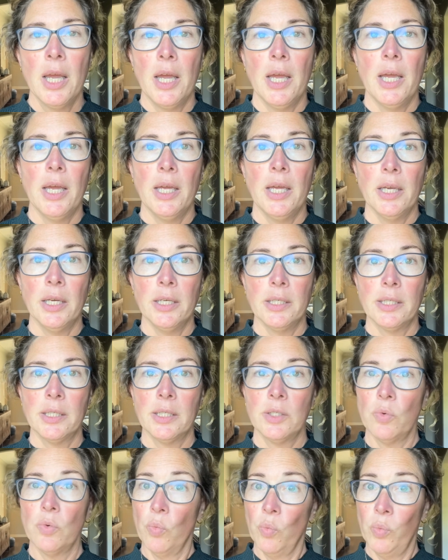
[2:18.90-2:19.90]

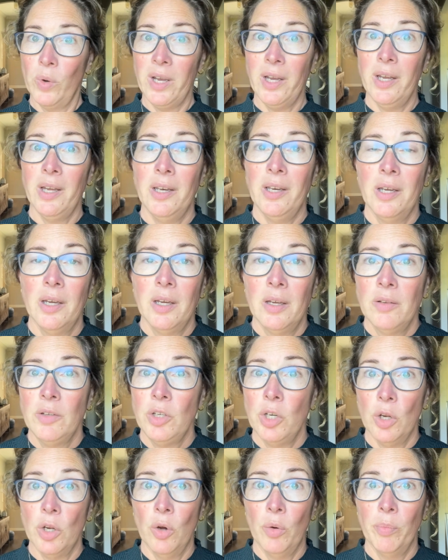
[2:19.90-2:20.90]
It's when,
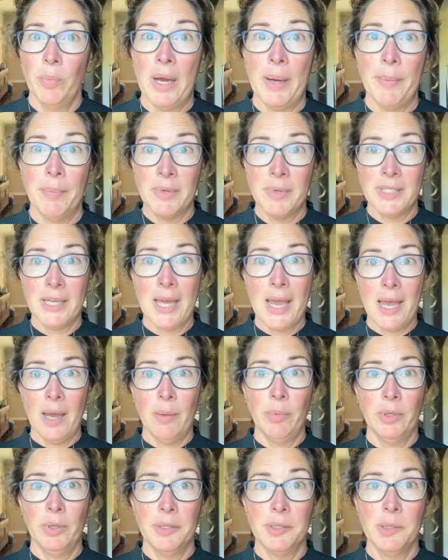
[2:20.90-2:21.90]
my
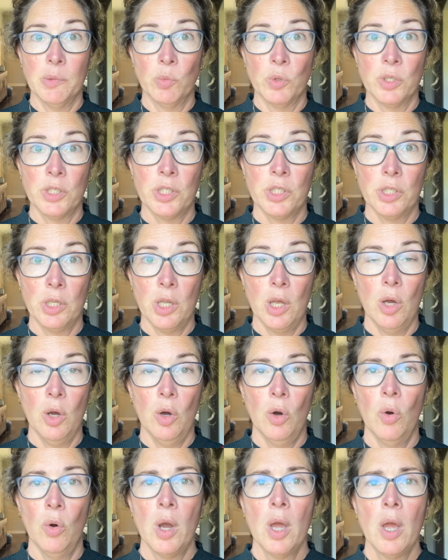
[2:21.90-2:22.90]
metabolism was
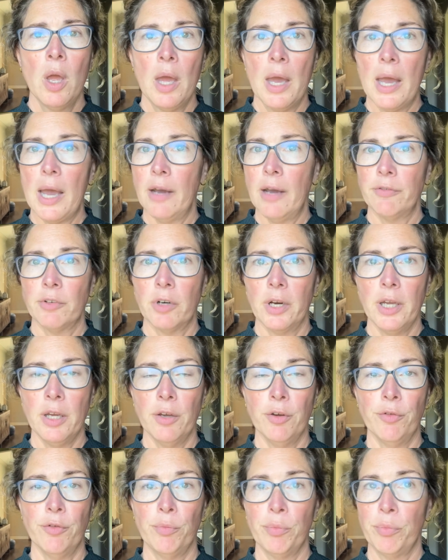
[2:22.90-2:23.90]
slow after I
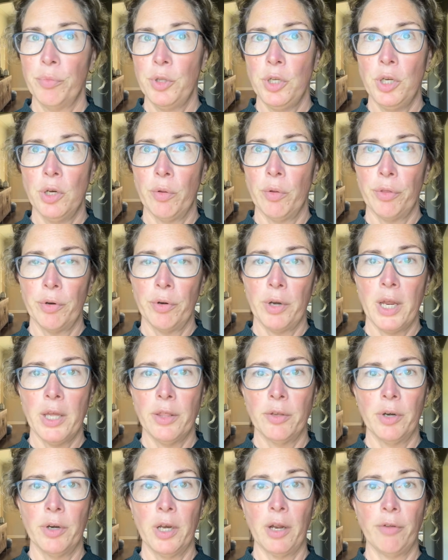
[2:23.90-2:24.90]
hit, 38,
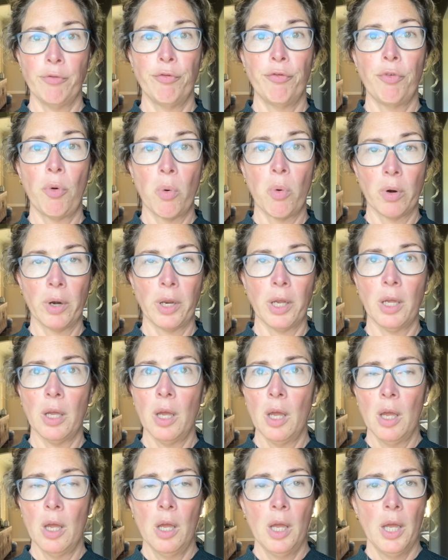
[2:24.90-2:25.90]
39, 40.
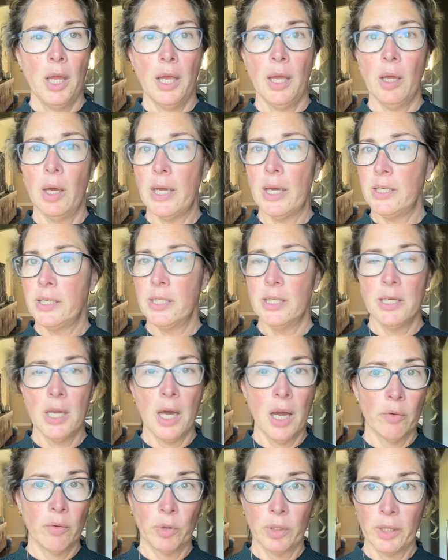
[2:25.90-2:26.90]
It did
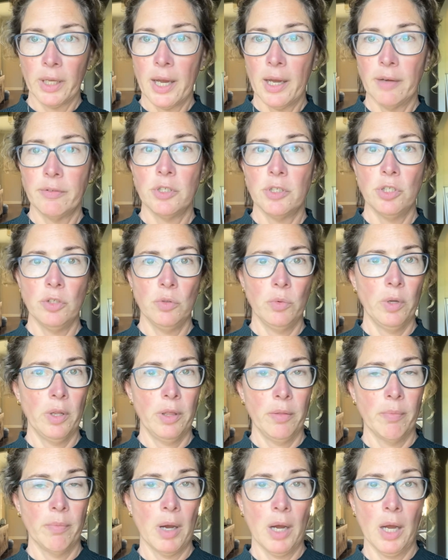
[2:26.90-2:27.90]
not really have to do
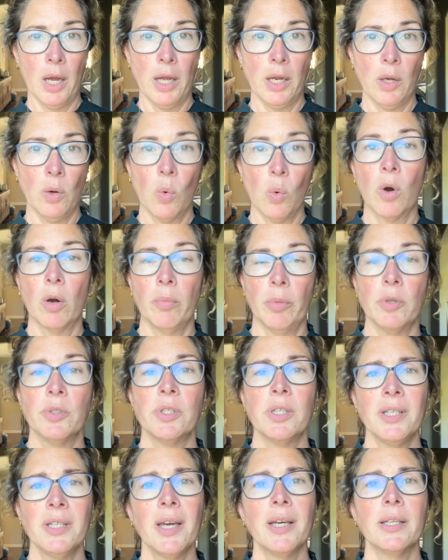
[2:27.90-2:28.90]
with my hormones.
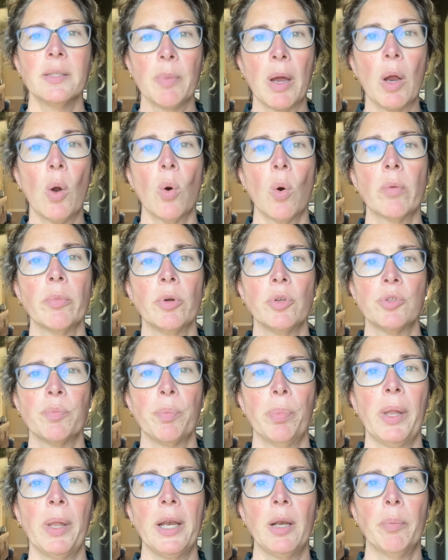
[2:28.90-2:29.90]
Yes, my hormones
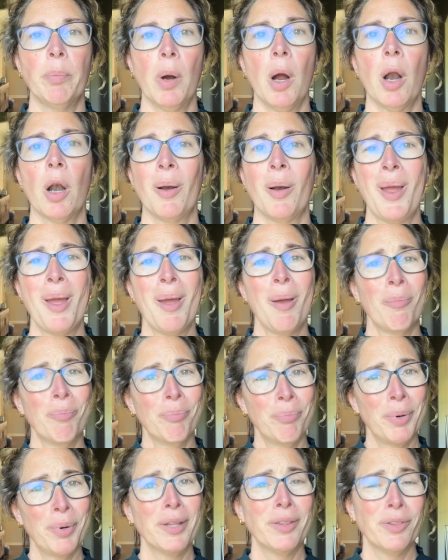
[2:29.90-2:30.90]
played a part,
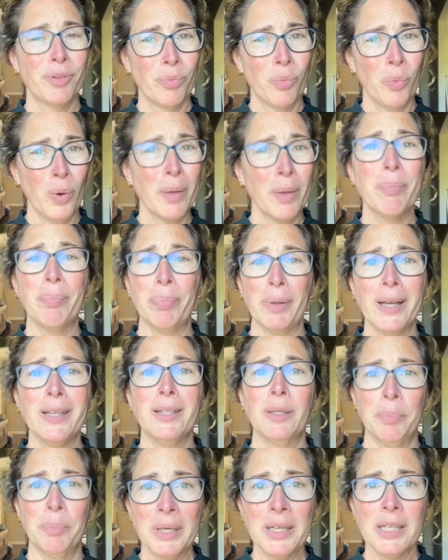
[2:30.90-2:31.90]
but what played
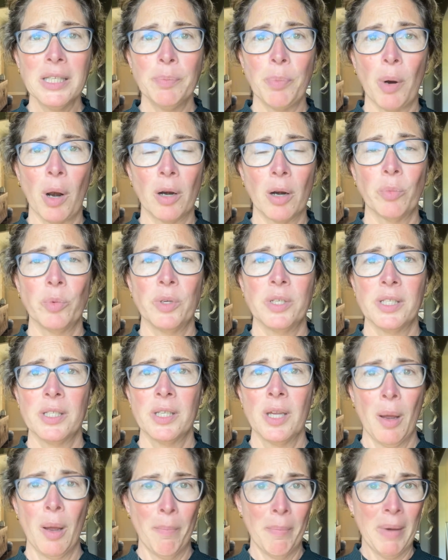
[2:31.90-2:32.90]
the biggest part was
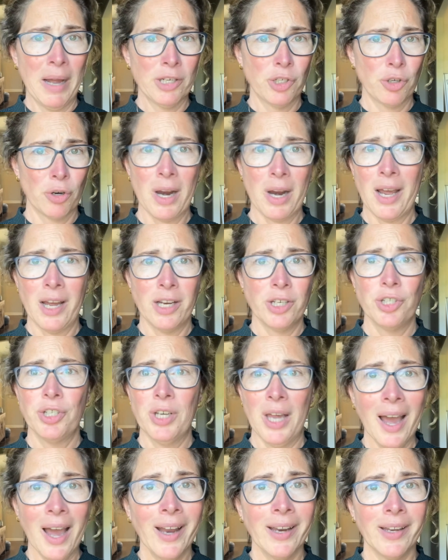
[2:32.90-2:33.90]
my trash
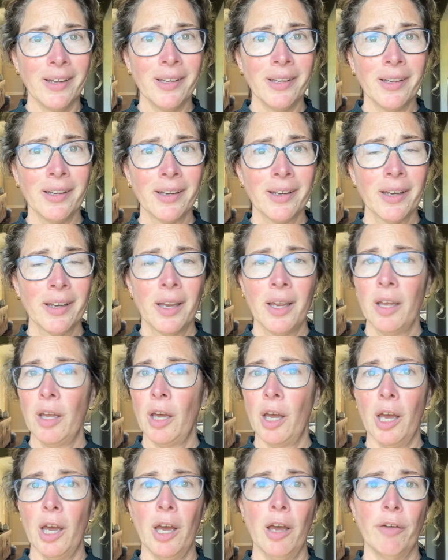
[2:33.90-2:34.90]
diet
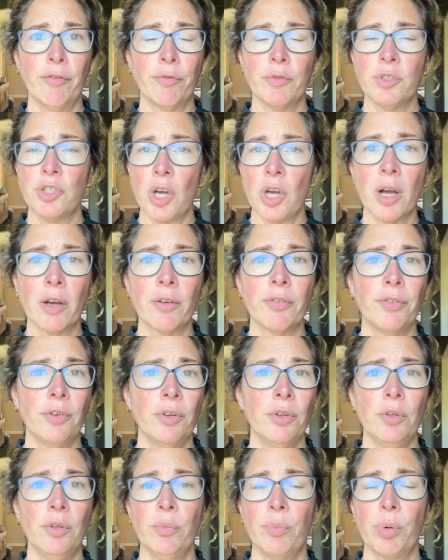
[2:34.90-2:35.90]
of junk
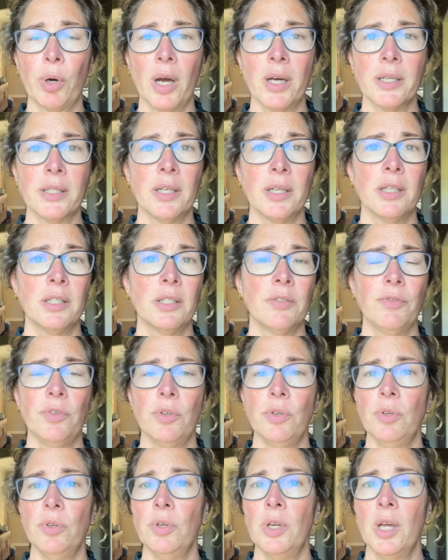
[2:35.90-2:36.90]
food, processed
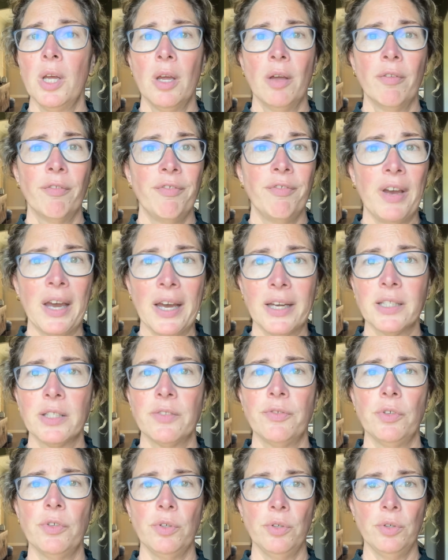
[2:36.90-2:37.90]
food, fast
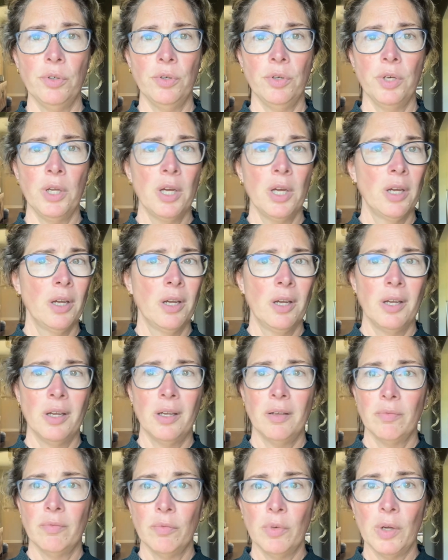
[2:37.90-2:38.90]
food,
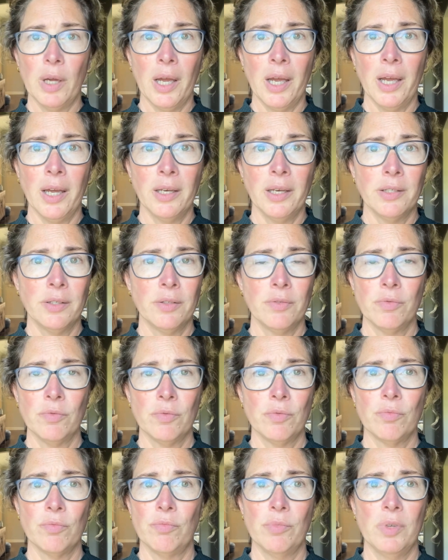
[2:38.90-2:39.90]
and
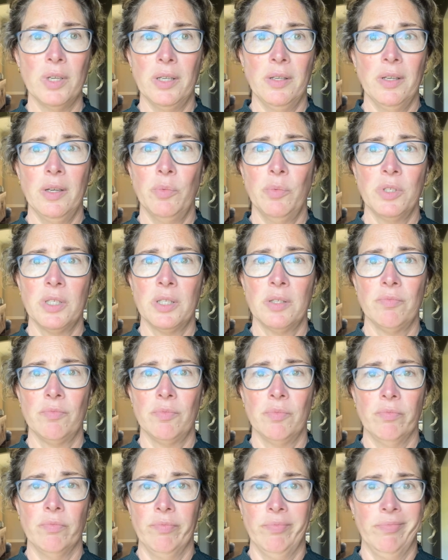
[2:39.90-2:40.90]
it was
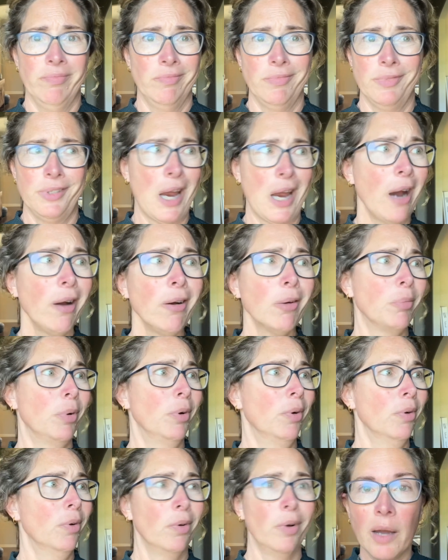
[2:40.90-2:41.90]

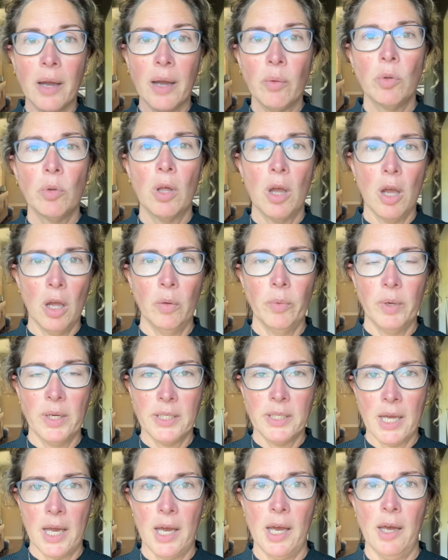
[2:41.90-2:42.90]
terrible. I will always
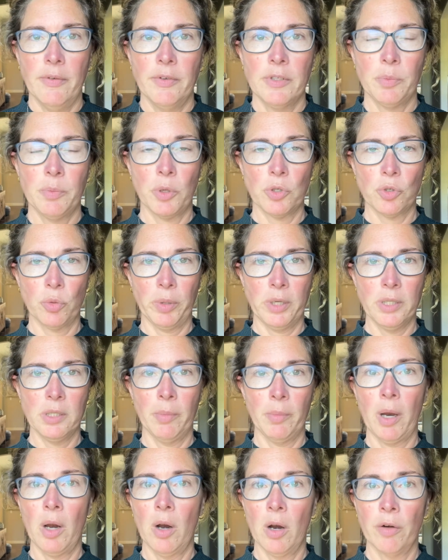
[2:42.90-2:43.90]
have a special place in
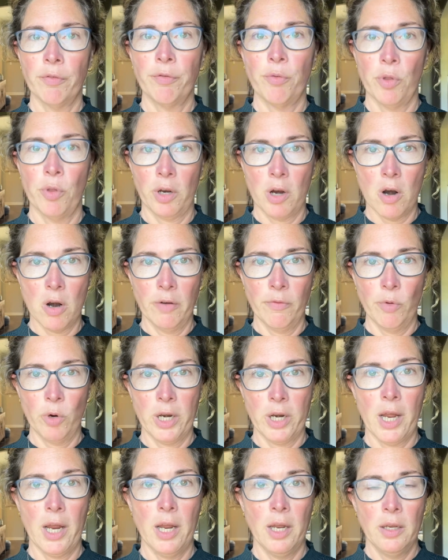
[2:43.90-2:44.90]
my heart for the carnivore
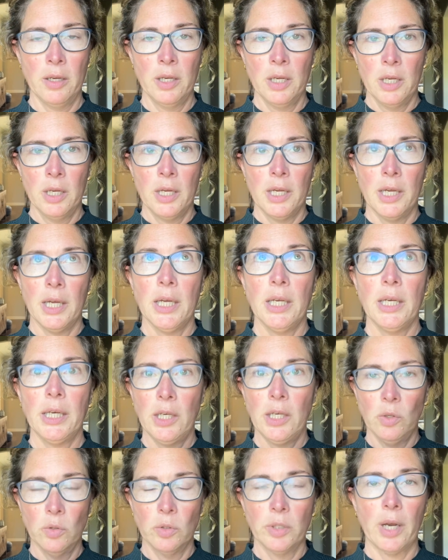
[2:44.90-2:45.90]
diet. It
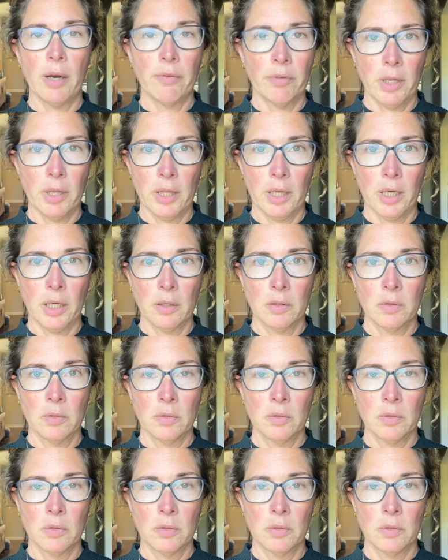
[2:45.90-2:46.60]
healed everything.